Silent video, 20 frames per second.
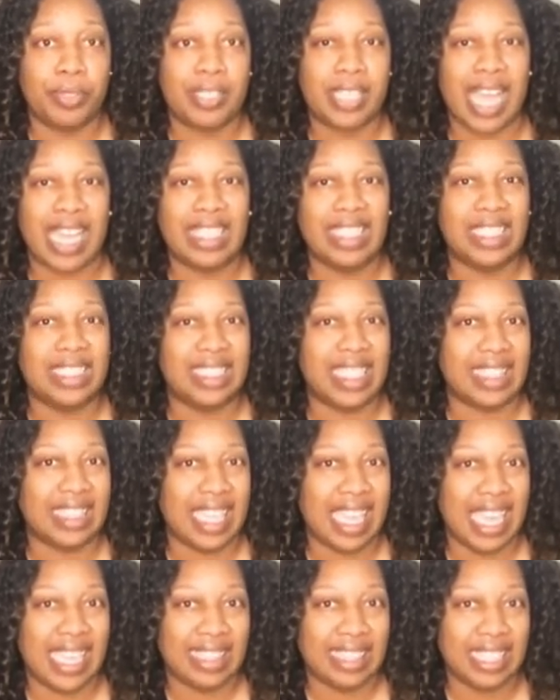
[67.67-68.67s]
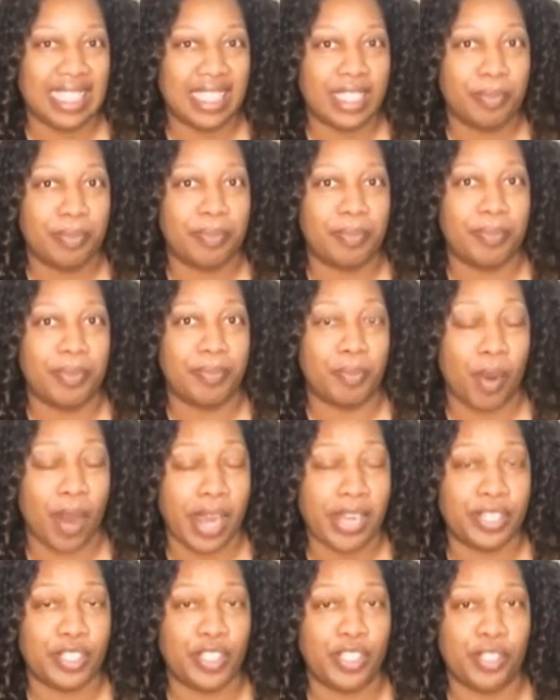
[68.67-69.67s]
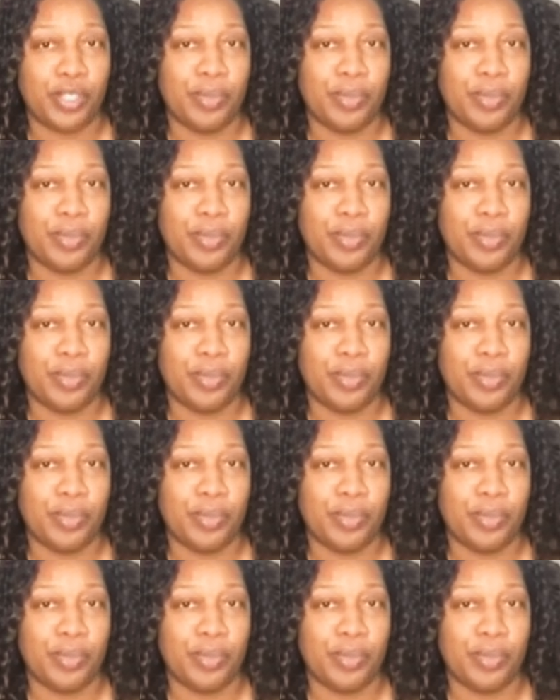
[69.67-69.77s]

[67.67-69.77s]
I looked at the ethics prior to,